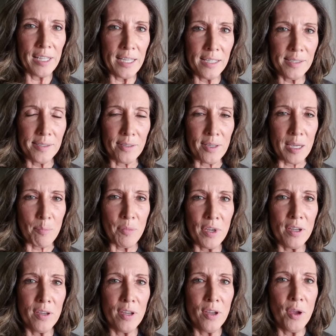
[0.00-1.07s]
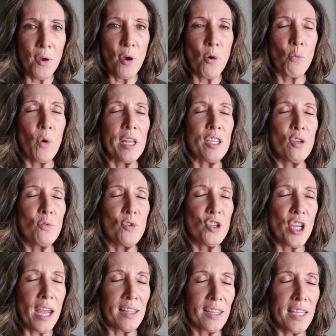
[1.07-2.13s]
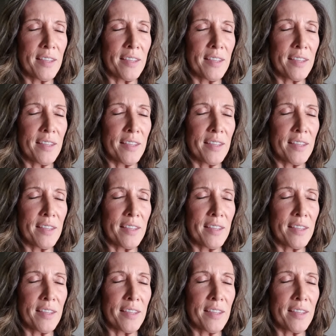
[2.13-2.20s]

asleep, when you gently,